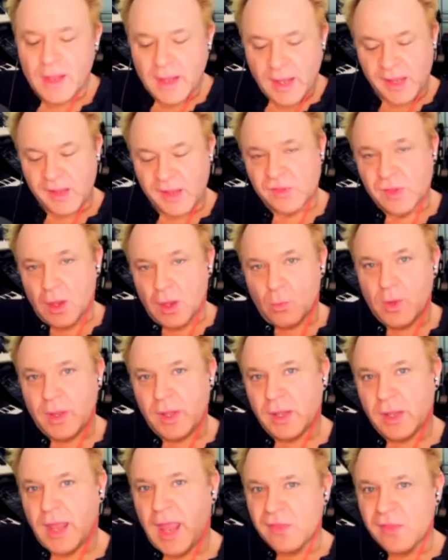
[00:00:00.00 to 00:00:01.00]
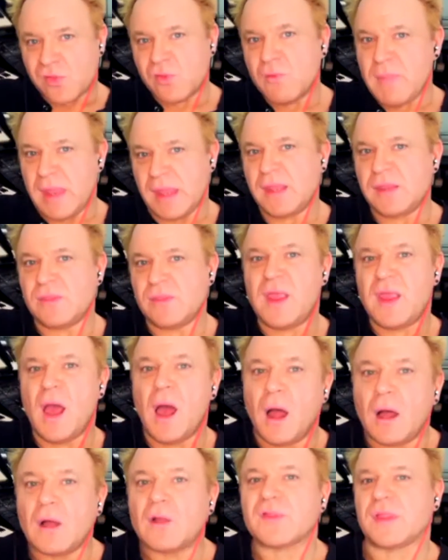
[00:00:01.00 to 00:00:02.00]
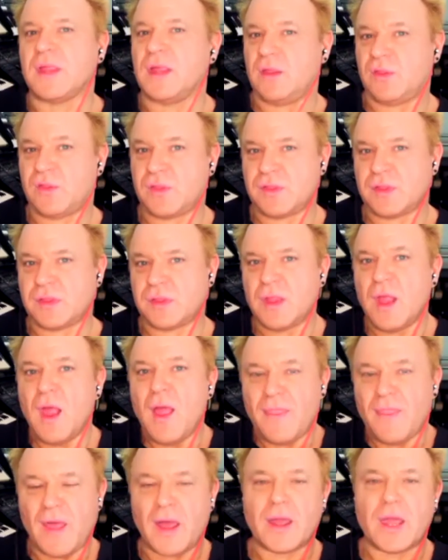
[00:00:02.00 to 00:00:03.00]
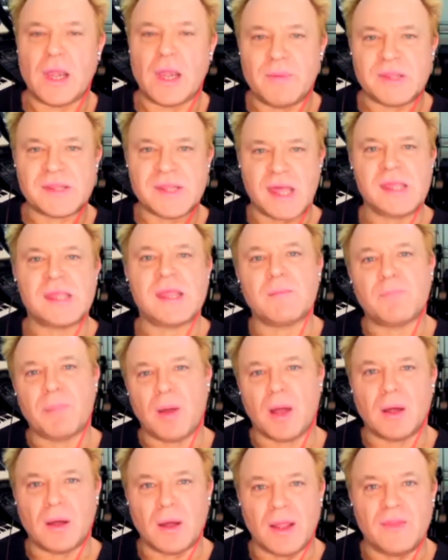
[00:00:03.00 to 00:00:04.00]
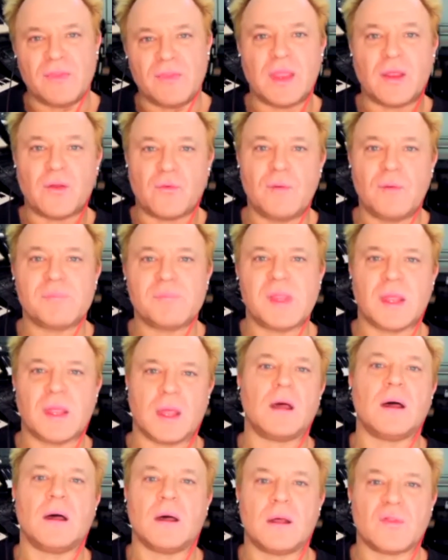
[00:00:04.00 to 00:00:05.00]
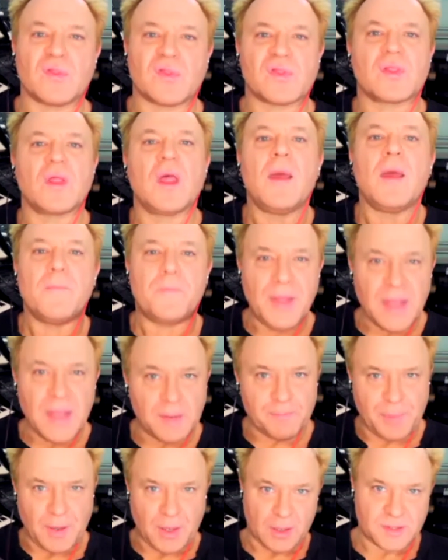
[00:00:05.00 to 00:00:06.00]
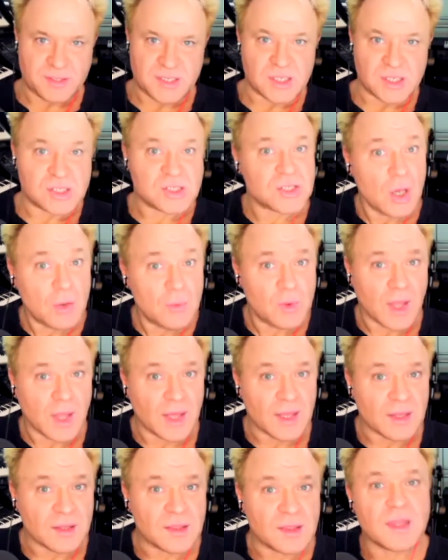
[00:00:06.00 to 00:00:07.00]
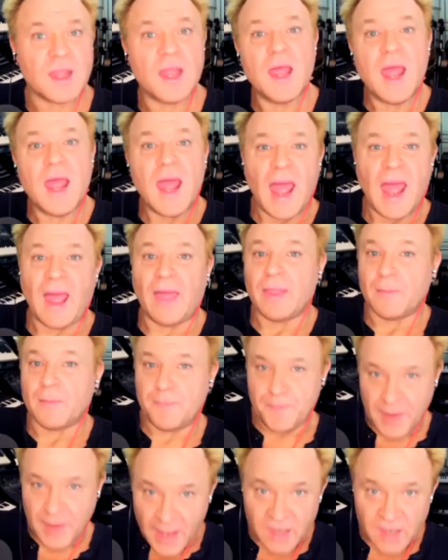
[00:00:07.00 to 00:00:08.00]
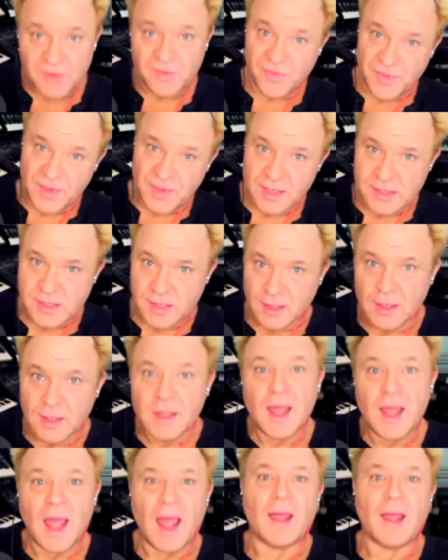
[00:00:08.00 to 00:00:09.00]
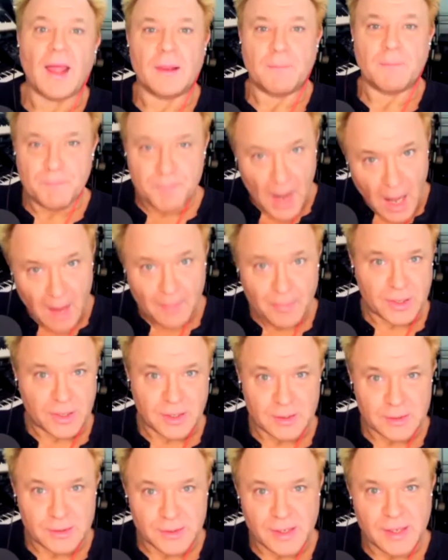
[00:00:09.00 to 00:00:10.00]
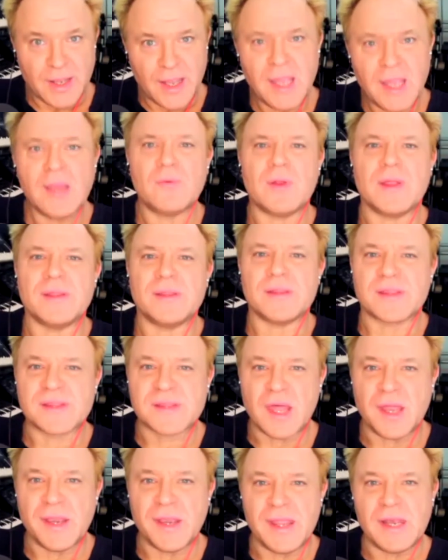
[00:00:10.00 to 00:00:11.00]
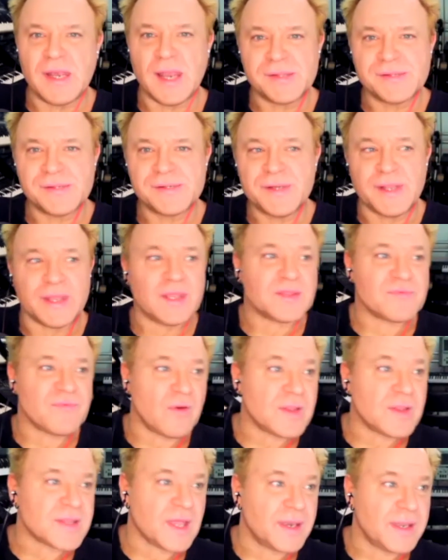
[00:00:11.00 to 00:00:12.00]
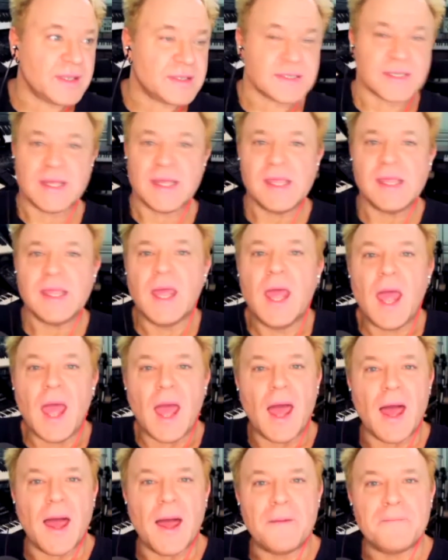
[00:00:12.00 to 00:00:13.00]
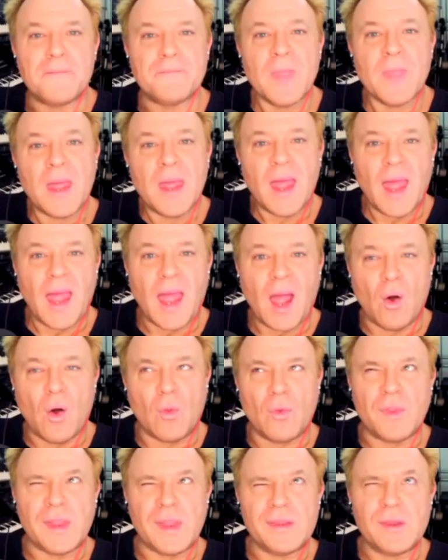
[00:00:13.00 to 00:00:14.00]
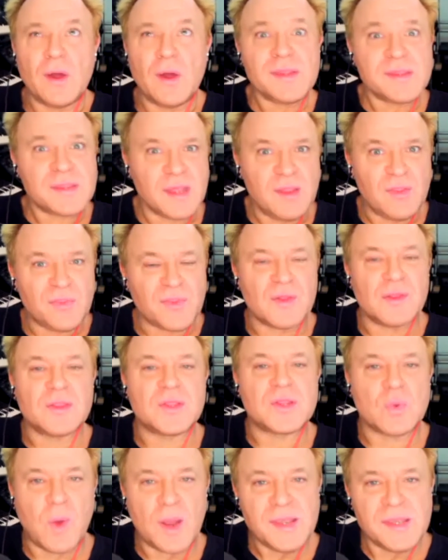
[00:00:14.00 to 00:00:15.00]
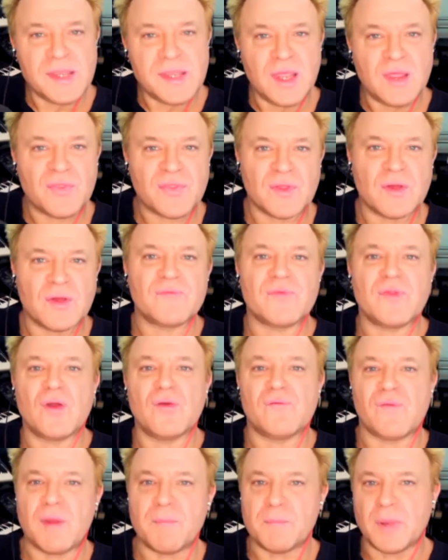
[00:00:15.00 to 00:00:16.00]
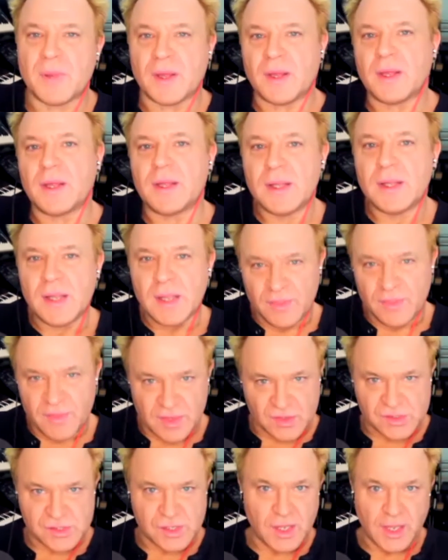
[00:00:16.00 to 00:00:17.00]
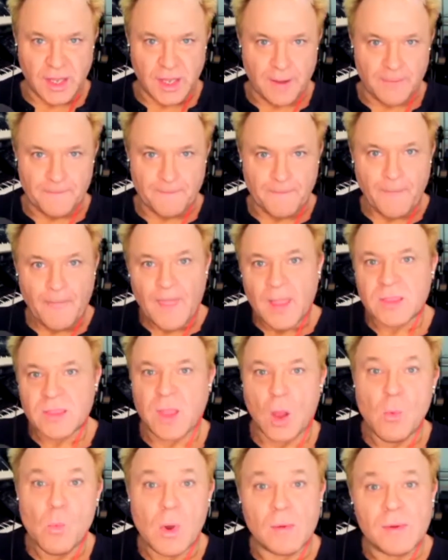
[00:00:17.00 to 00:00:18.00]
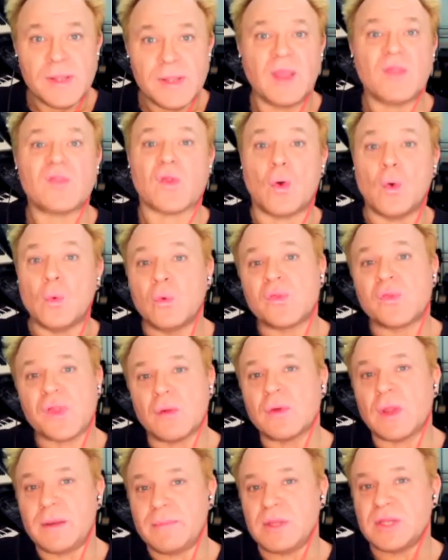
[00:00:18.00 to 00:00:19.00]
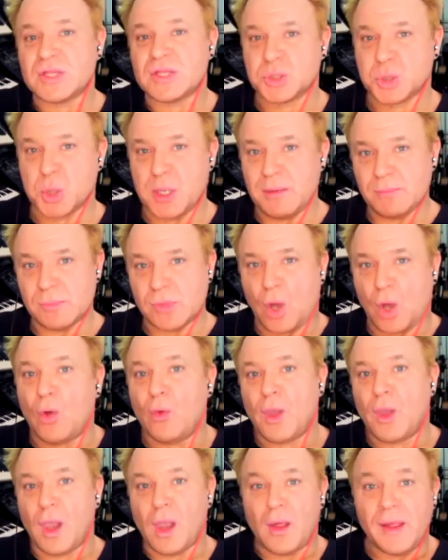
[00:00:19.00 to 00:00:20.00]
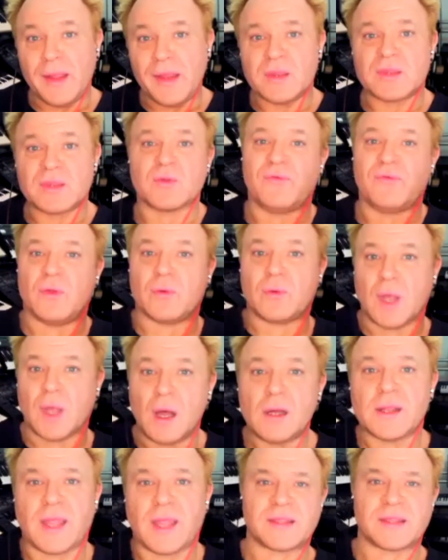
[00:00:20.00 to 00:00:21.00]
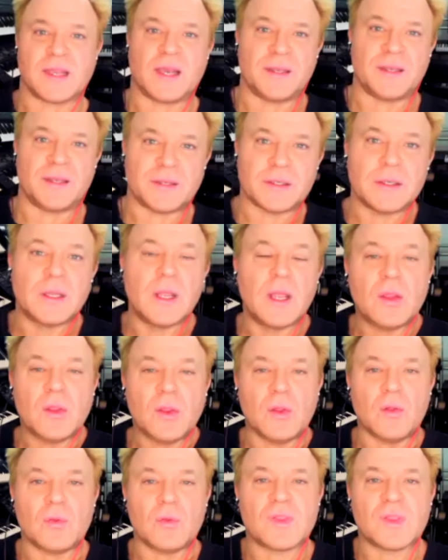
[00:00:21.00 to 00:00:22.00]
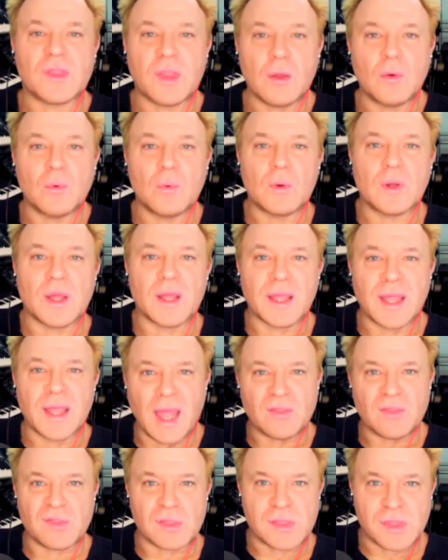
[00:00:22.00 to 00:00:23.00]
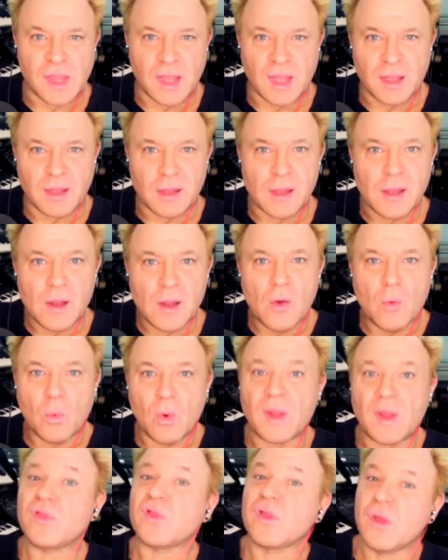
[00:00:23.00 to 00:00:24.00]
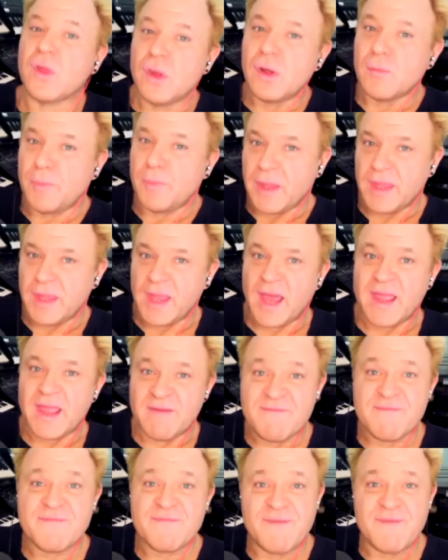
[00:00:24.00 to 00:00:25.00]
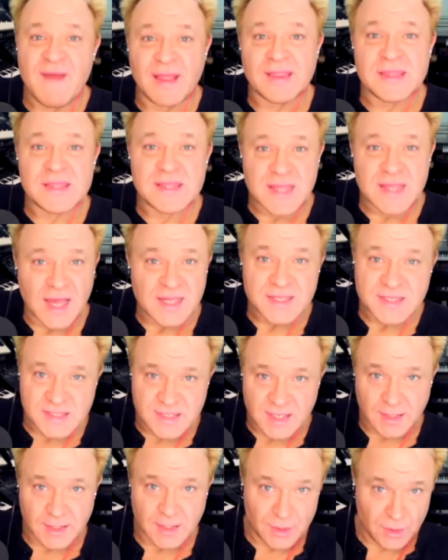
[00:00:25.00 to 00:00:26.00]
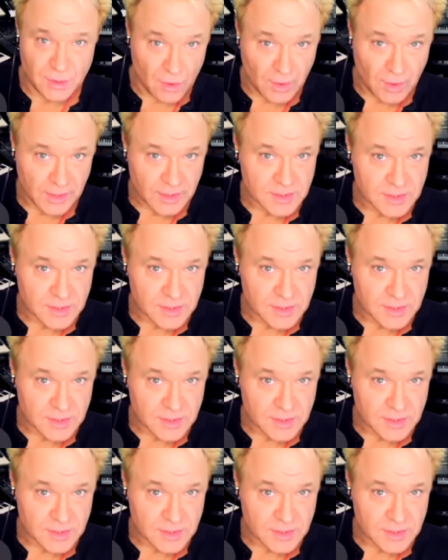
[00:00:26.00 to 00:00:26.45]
is we get to meet the artists that are going to be taking part in the CRIPtic Arts Pit Party Showcase at the Pit Theatre at the Barbican here in sunny London. It is very sunny today, on the 19th and 20th of November this year. Don't worry, it's also going to be streamed online. So if you can't get to London, you still can get to see what is going to be a fantastic night.